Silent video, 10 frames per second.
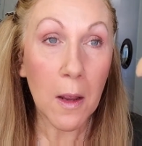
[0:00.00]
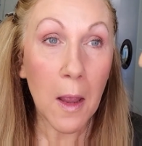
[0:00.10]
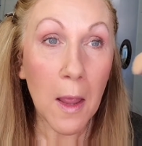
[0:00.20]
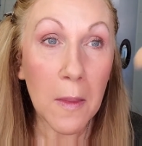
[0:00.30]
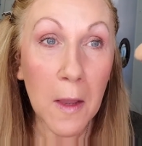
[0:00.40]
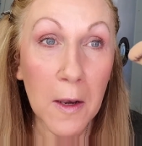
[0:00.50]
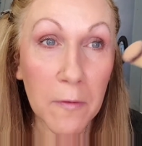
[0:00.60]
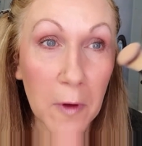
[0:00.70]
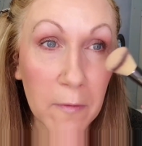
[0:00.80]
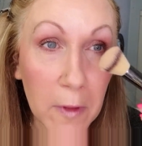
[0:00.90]
And then
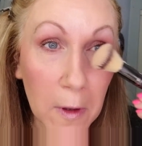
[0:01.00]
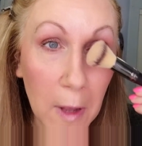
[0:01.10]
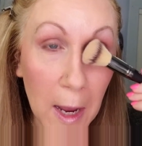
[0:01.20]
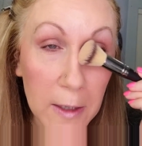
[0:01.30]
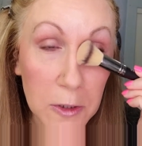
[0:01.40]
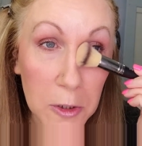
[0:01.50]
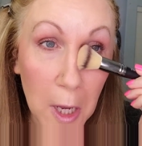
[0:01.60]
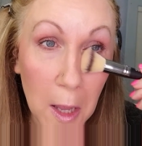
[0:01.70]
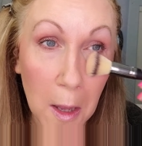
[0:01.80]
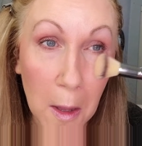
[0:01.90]
if you have a little
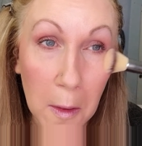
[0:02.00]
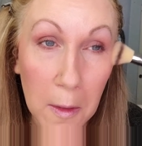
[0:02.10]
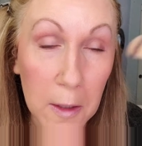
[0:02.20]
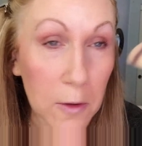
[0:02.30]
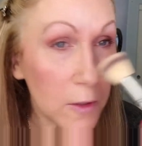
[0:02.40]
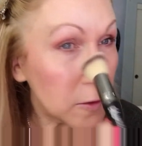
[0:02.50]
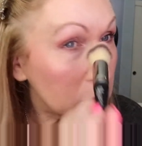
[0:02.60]
extra, then you can do